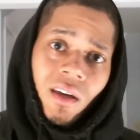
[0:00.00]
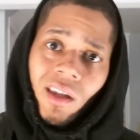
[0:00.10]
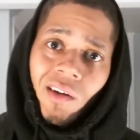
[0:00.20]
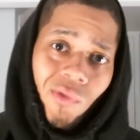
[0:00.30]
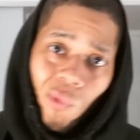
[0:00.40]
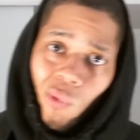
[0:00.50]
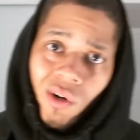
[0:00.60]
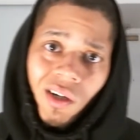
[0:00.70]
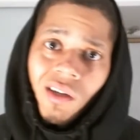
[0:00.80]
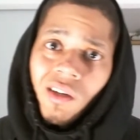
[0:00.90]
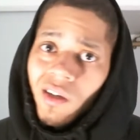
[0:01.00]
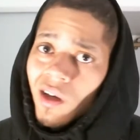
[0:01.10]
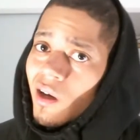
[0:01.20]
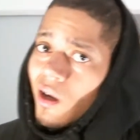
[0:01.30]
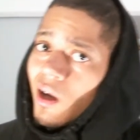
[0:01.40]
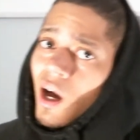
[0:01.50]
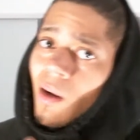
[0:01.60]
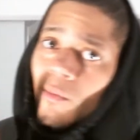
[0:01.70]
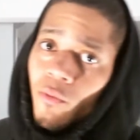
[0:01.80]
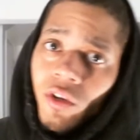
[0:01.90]
And if you want it,
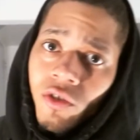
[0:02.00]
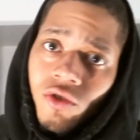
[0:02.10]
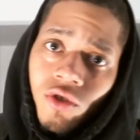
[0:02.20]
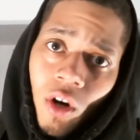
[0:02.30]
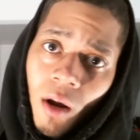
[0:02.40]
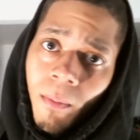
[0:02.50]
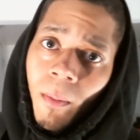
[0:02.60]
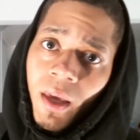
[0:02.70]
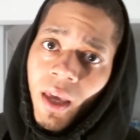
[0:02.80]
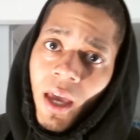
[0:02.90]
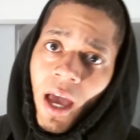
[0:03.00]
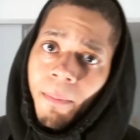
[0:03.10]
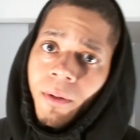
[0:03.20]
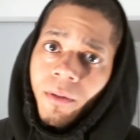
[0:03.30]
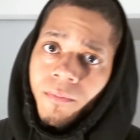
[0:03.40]
I'm going to read your chart. I'm going to make it happen.